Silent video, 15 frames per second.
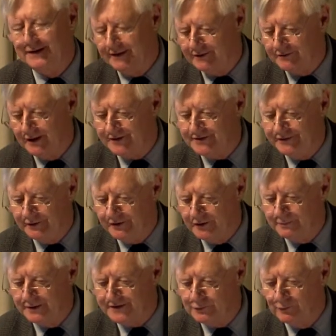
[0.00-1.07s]
across
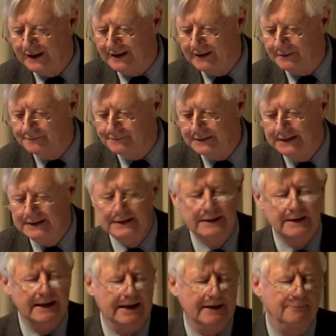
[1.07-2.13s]
Europe as well.
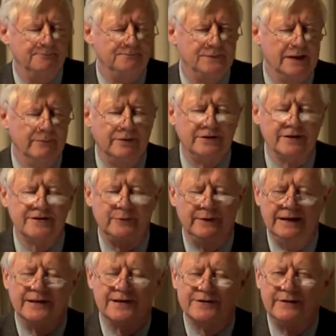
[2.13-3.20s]
But just to
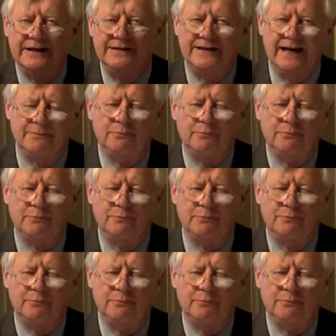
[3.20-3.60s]
illustrate that